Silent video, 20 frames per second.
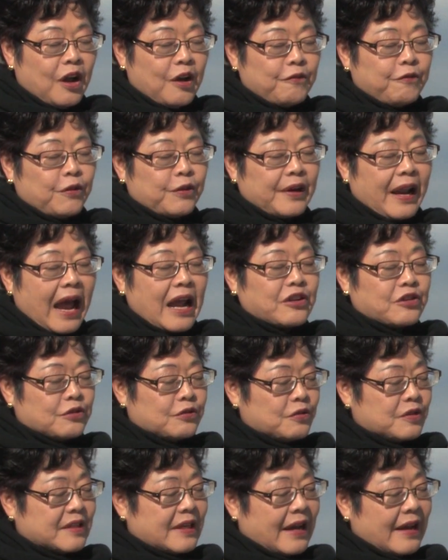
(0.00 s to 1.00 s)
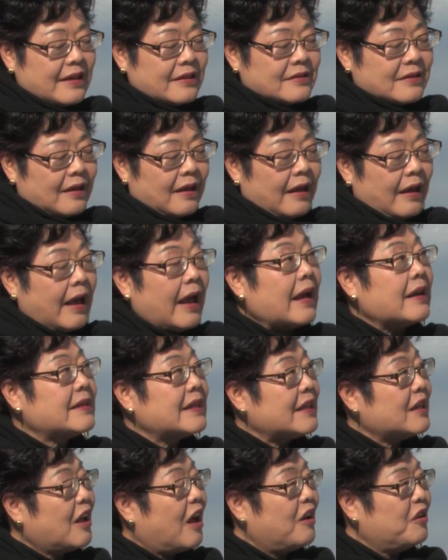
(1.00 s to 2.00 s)
for National Science and
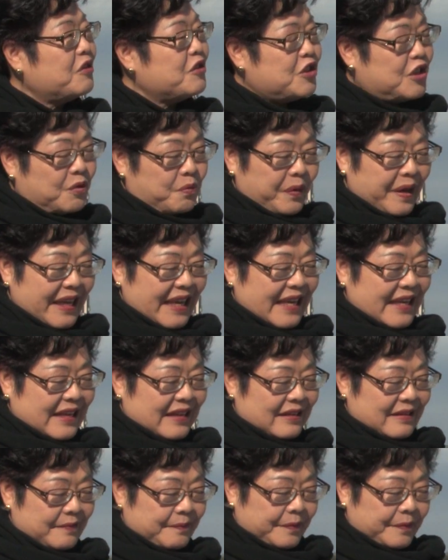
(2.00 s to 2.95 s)
Technology Week.